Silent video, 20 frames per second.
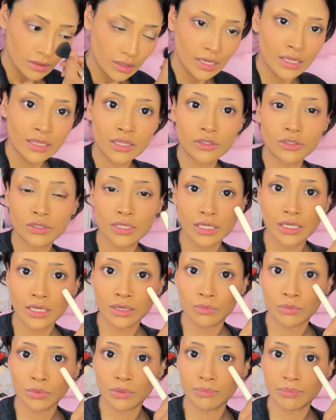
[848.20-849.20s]
And then you see it
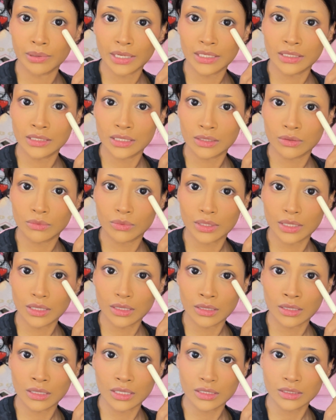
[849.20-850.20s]
will blend in with
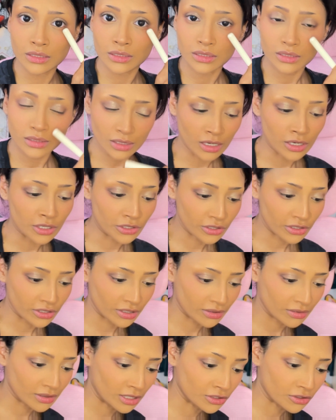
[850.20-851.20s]
this
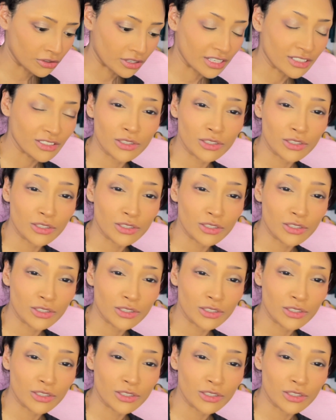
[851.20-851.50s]
under eye.